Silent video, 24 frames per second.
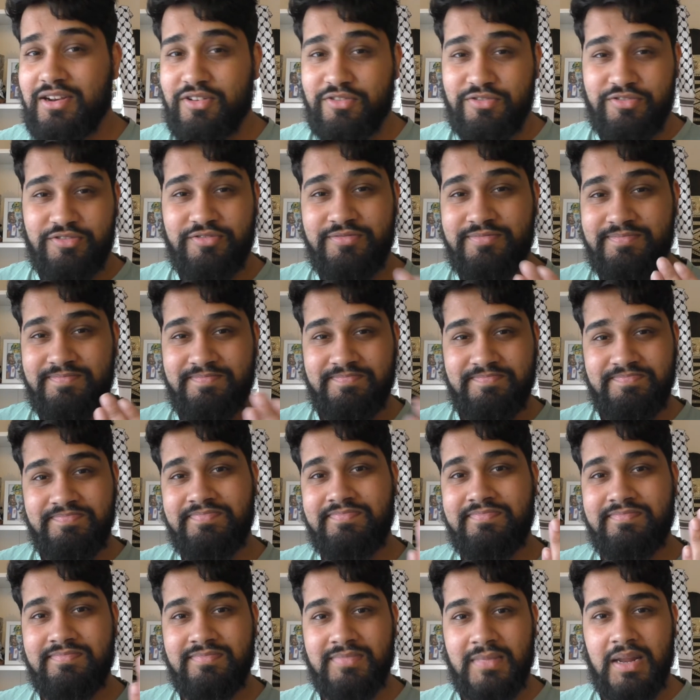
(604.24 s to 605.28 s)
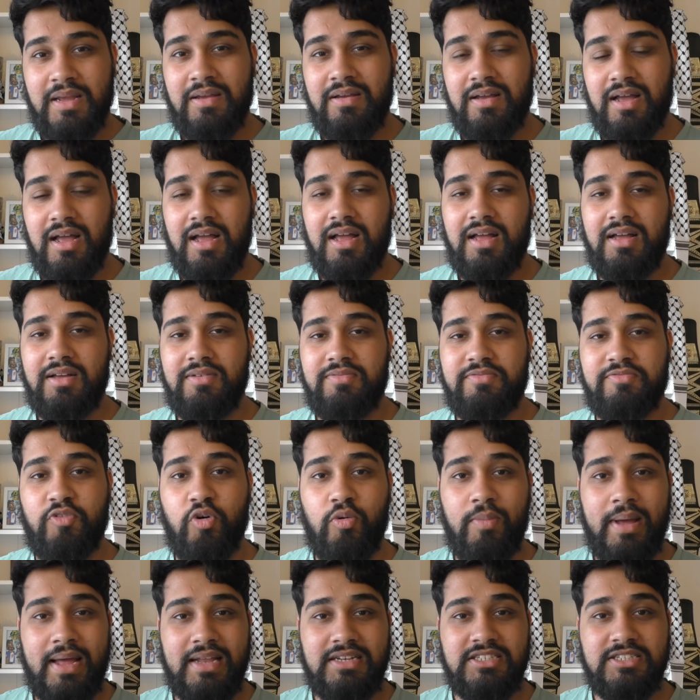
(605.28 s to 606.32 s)
of
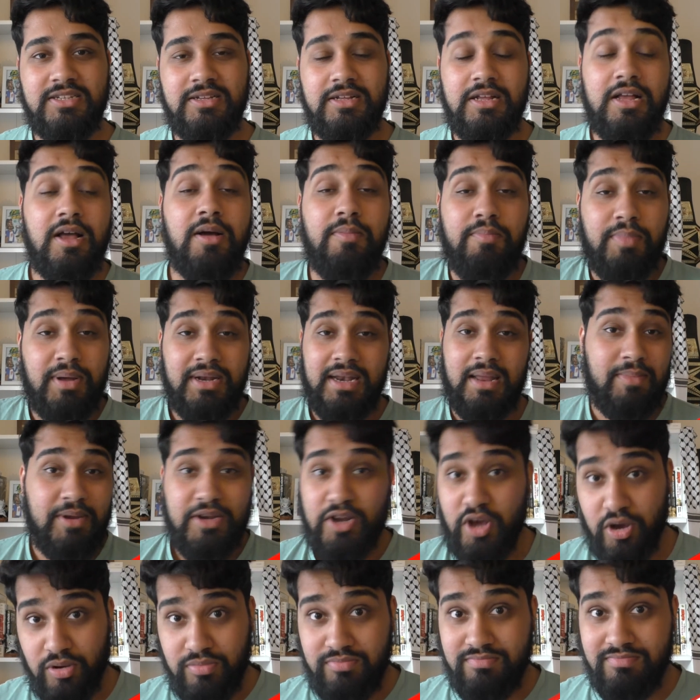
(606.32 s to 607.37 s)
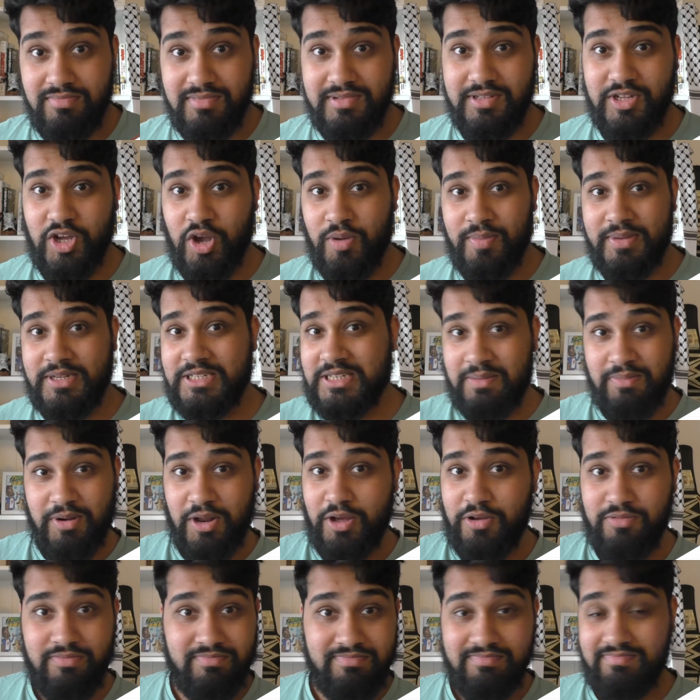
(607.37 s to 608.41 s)
format. But let me know in the comments down
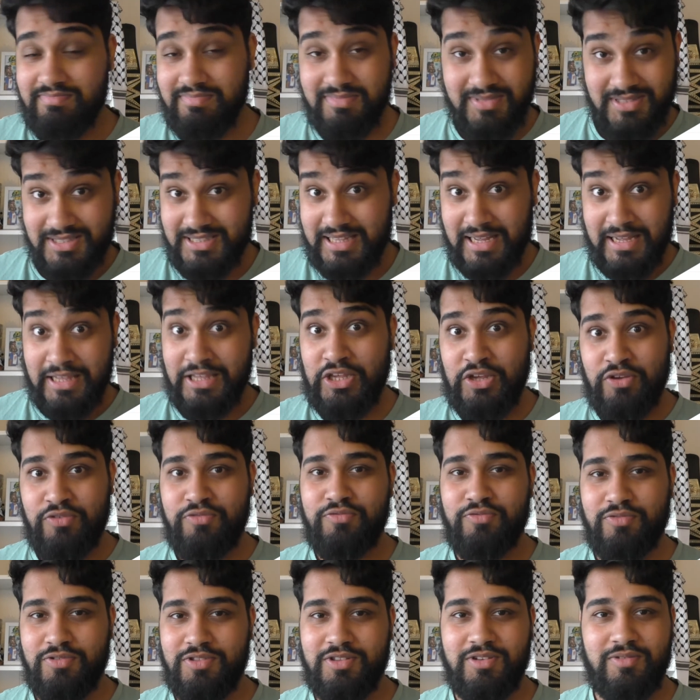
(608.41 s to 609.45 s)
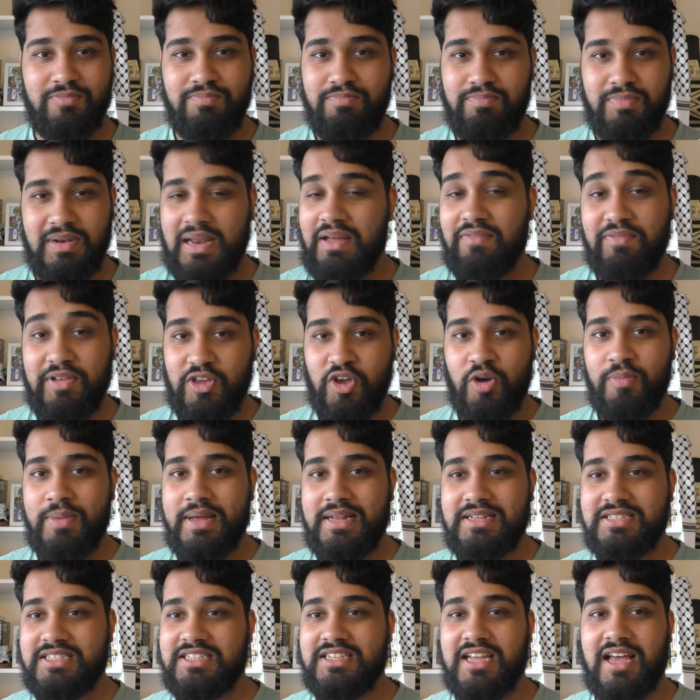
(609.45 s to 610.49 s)
below. Thank you for the lovely
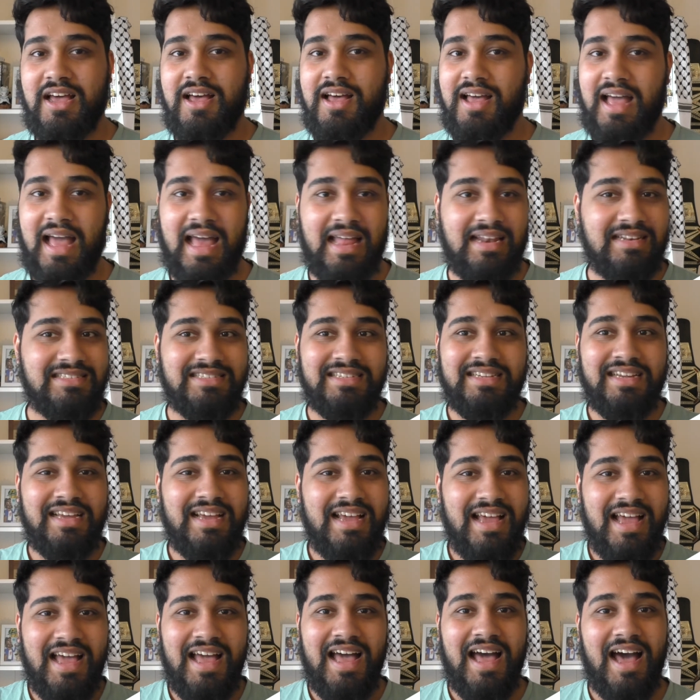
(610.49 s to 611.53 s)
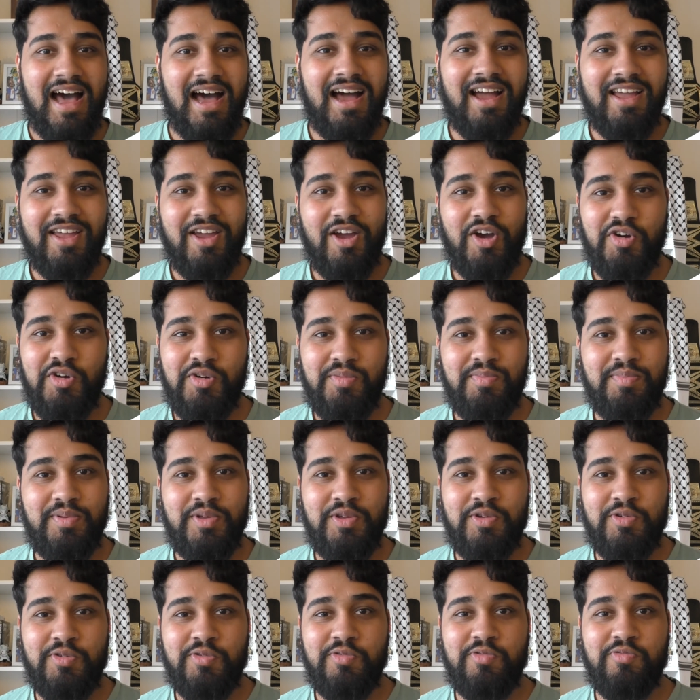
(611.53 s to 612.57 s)
comments, and I hope
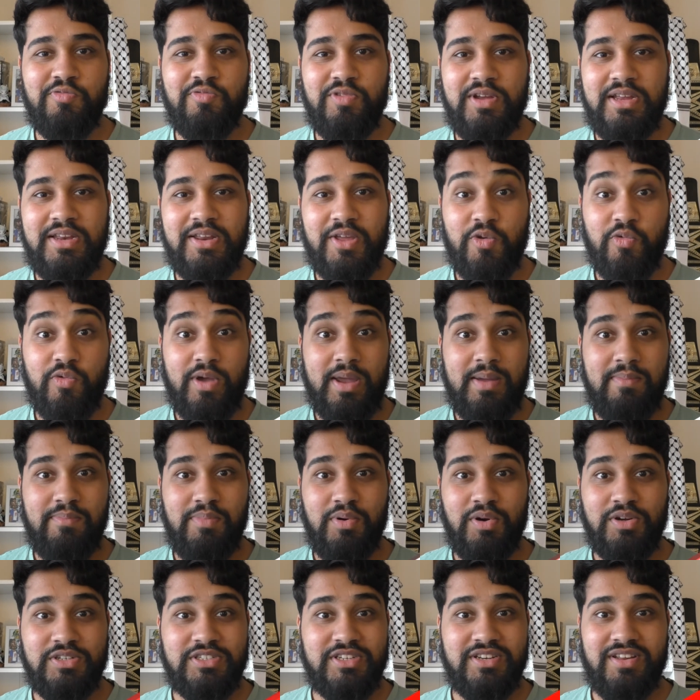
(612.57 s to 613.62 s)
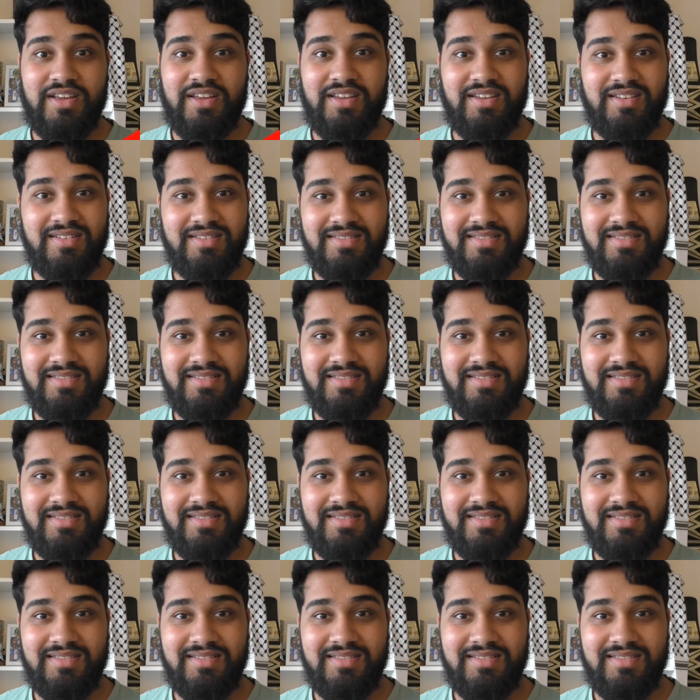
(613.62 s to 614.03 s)
you read a great book today.